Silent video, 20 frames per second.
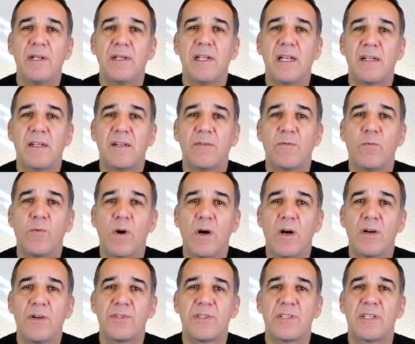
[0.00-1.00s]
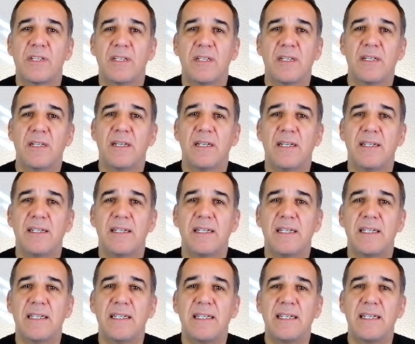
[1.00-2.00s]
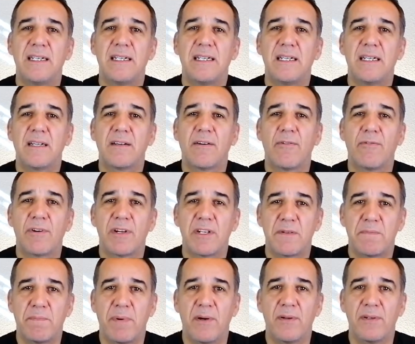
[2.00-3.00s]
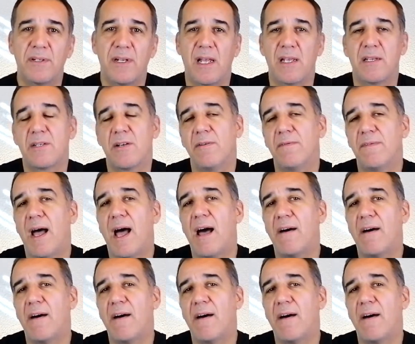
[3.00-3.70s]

that was the correspondence of